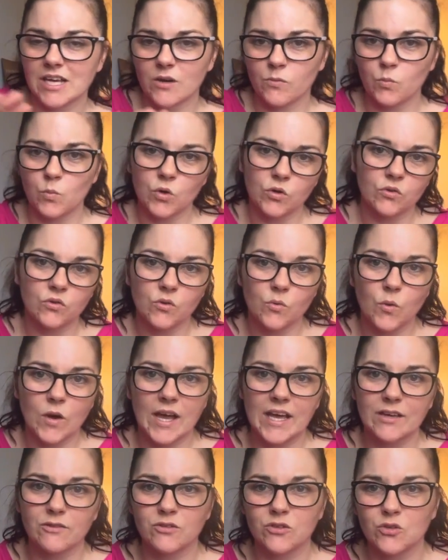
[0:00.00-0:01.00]
and wants a
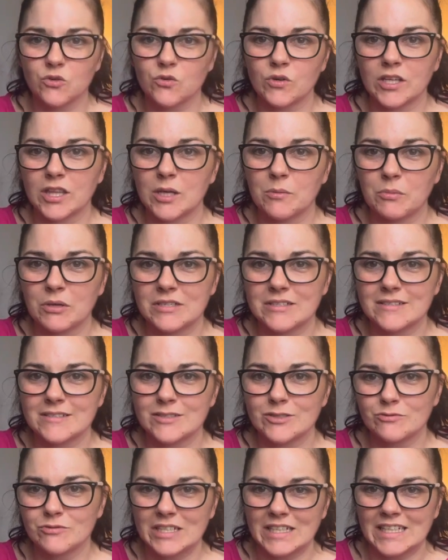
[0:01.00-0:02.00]
way of storing their
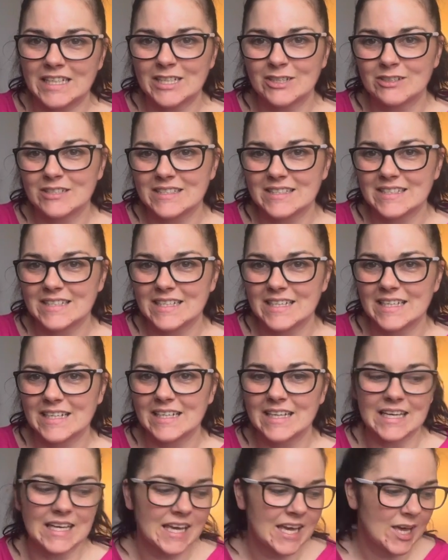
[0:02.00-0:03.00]
buttons really nice and
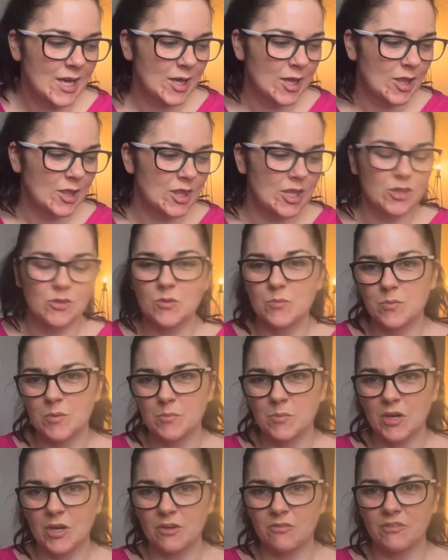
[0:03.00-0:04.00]
neatly. This would be
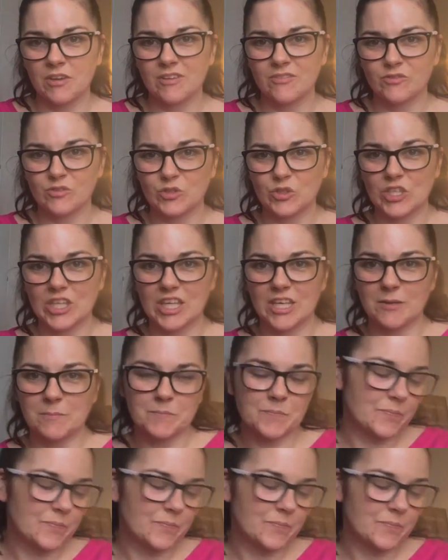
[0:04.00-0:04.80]
perfect for you.